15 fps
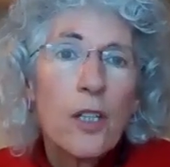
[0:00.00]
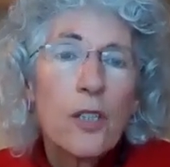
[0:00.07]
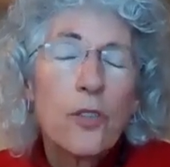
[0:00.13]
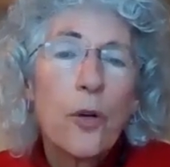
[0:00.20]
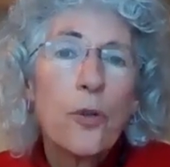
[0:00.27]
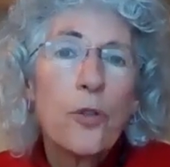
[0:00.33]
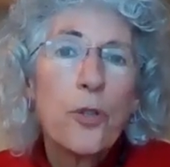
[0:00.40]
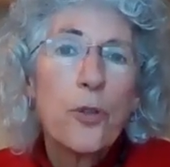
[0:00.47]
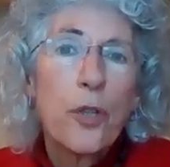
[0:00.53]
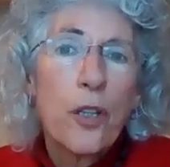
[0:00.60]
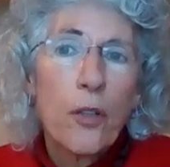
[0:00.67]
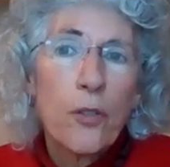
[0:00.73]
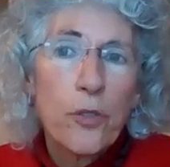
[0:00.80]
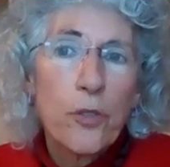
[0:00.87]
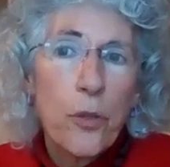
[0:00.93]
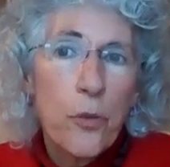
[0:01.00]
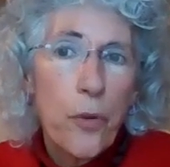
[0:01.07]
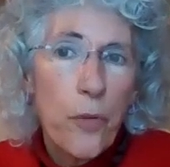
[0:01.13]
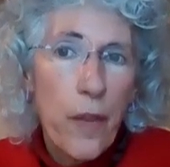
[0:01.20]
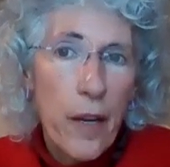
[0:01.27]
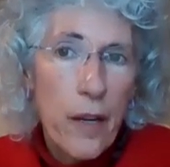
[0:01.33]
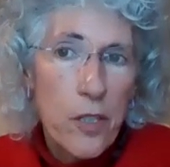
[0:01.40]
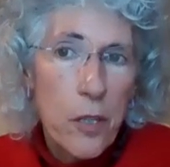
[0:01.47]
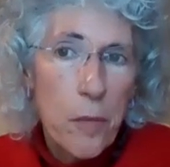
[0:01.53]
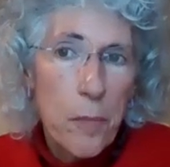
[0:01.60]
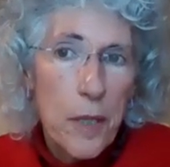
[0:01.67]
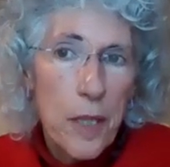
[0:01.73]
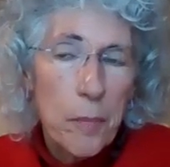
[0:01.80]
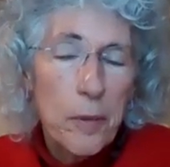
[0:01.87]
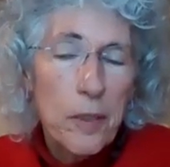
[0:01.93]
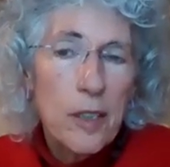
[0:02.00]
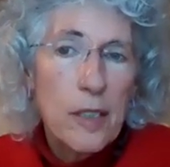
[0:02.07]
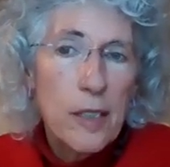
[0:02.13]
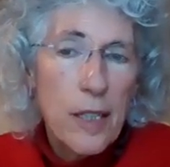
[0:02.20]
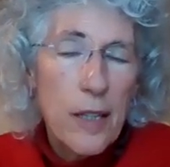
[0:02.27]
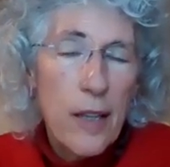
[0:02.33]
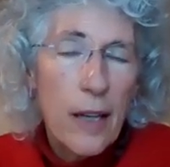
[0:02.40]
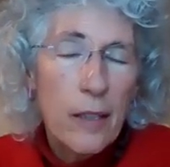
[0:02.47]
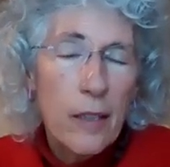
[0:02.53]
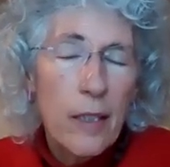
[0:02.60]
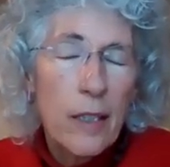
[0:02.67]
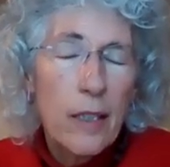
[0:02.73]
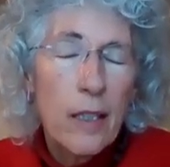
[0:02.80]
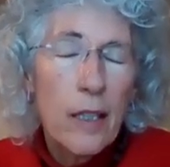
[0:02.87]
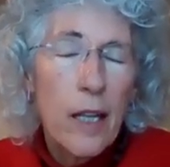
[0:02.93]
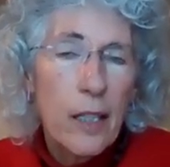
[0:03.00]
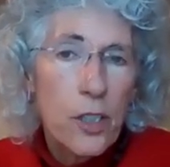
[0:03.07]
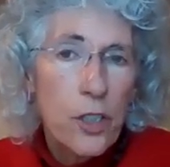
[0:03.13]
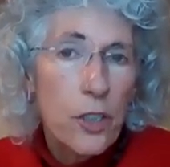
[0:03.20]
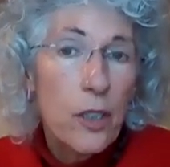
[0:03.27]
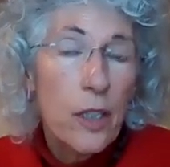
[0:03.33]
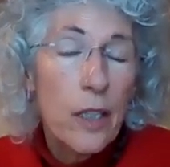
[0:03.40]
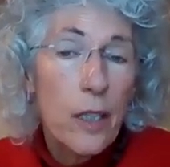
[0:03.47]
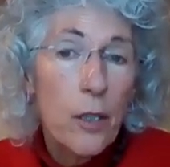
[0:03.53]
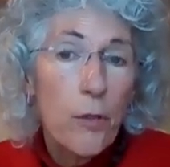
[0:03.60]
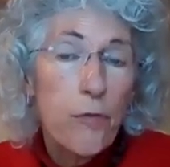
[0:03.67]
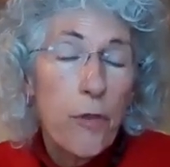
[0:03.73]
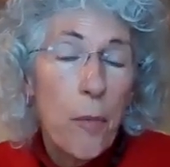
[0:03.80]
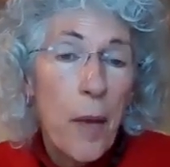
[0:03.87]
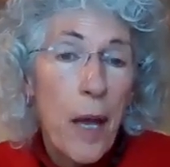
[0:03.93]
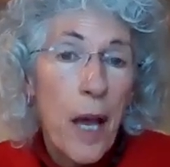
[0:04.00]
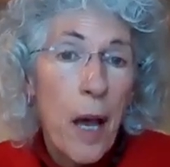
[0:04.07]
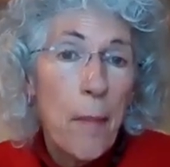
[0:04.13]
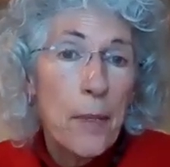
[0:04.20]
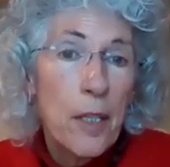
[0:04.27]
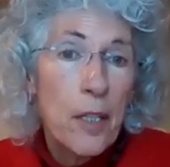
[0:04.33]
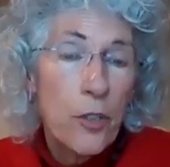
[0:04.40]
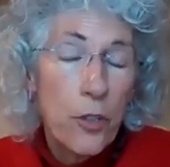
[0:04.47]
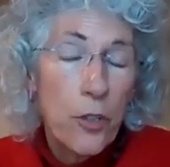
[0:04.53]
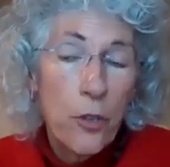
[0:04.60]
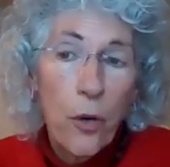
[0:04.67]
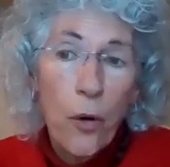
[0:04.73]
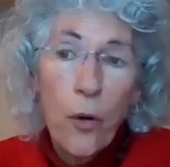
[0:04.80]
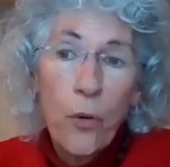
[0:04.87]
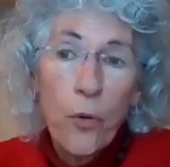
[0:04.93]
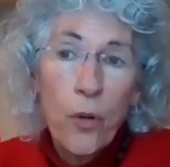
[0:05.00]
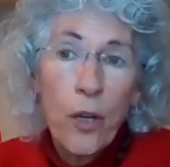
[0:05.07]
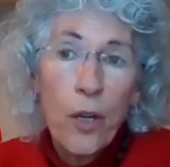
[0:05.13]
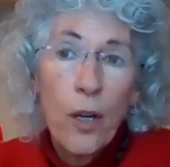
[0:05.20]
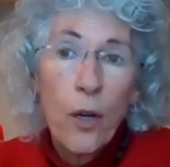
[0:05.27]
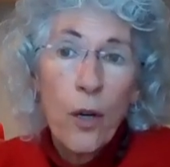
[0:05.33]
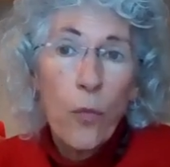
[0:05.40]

So you can also go there to be able to see that link and actually hear from Abby in her own